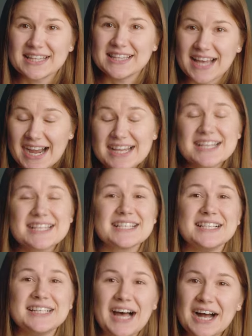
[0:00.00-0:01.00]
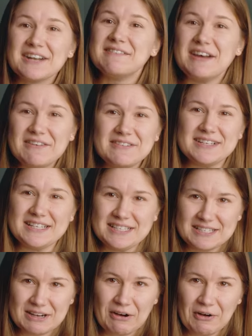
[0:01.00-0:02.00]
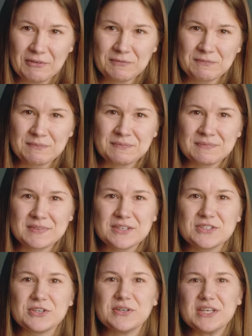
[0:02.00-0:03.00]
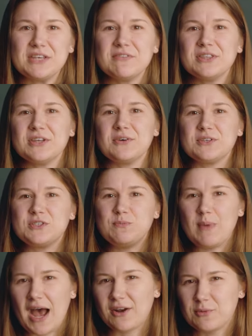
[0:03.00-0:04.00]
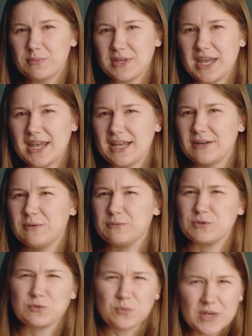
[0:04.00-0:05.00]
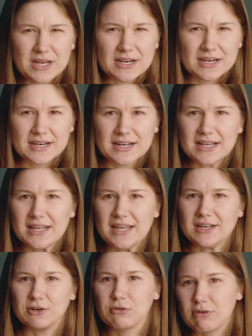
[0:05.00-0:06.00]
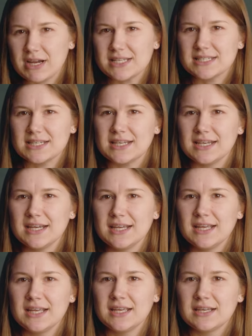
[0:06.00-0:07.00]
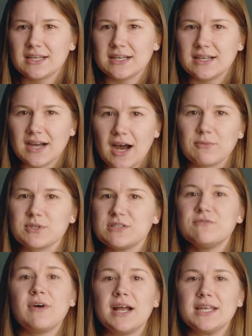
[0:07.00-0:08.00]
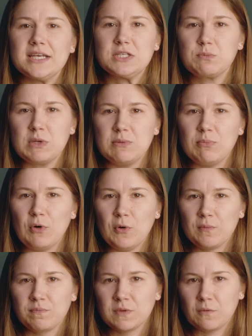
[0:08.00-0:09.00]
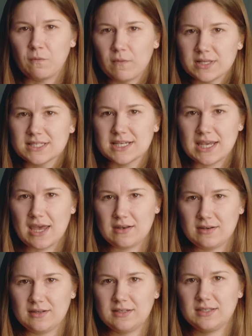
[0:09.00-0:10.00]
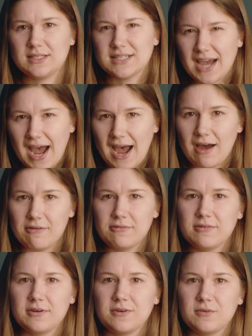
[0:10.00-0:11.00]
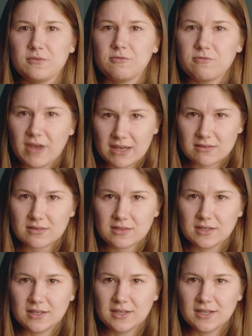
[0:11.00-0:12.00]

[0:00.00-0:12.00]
That is a lot of evidence, y'all. So, even though this battle plan was weird and crazy, God was inviting his people once again to have faith,